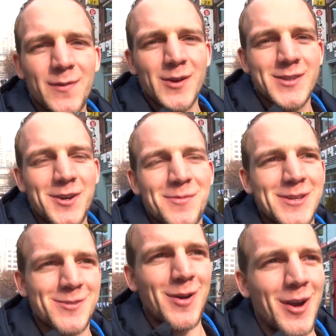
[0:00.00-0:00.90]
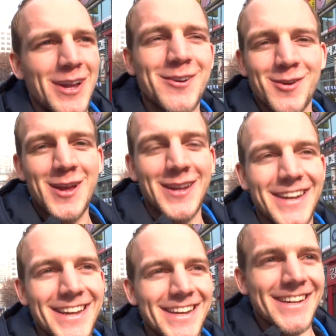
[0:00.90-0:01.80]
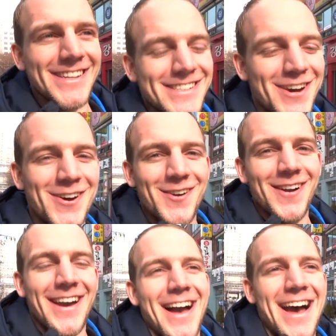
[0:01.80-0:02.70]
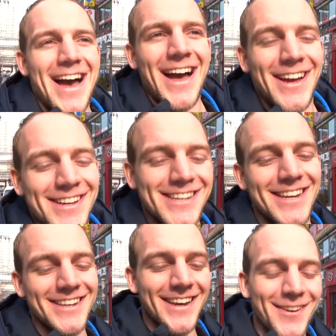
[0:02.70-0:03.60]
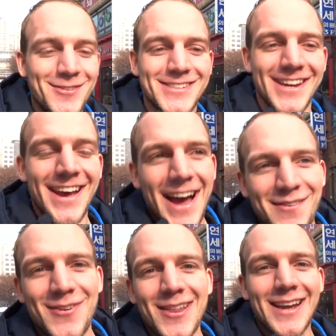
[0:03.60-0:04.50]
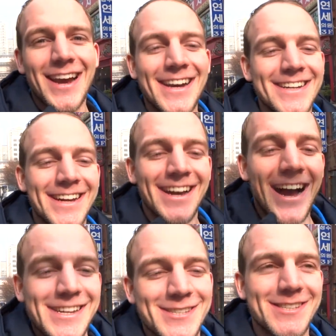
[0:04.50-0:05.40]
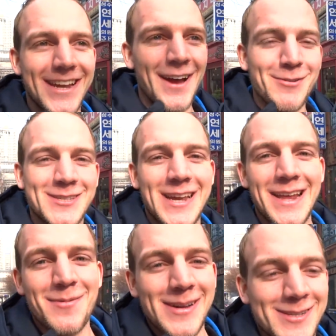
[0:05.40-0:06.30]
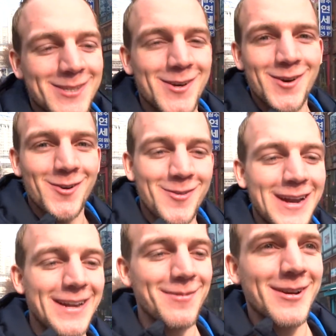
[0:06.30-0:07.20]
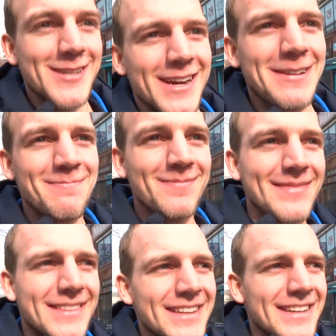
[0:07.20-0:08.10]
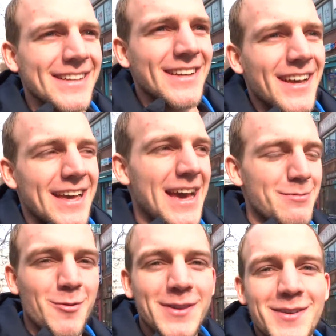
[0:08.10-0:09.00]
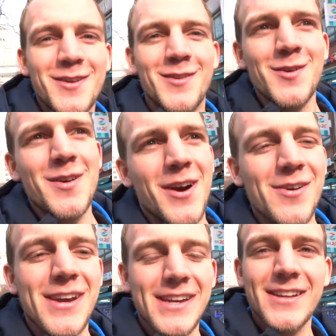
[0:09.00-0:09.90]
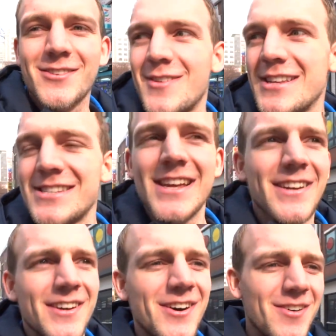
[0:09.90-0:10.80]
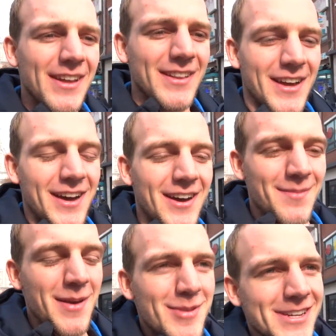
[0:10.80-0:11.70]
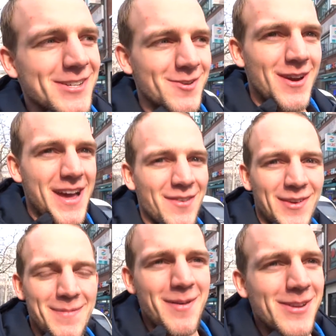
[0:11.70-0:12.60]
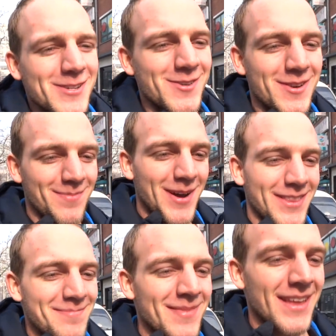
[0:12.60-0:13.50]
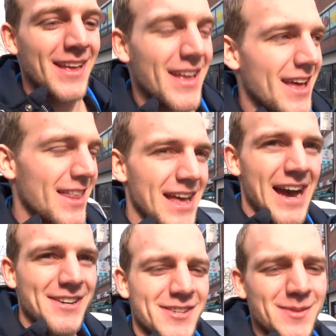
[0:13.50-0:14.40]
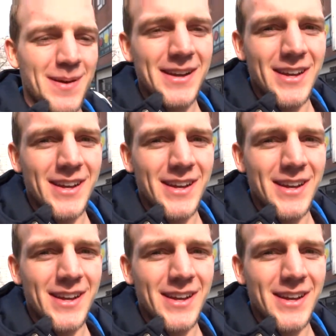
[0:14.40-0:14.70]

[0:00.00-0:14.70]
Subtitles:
of those documents were in Korean. So I felt like I was selling my soul, really. Because but what do you do, you know? You cannot translate it all. And maybe I should have, or maybe I shouldn't. But nah, it's just a bank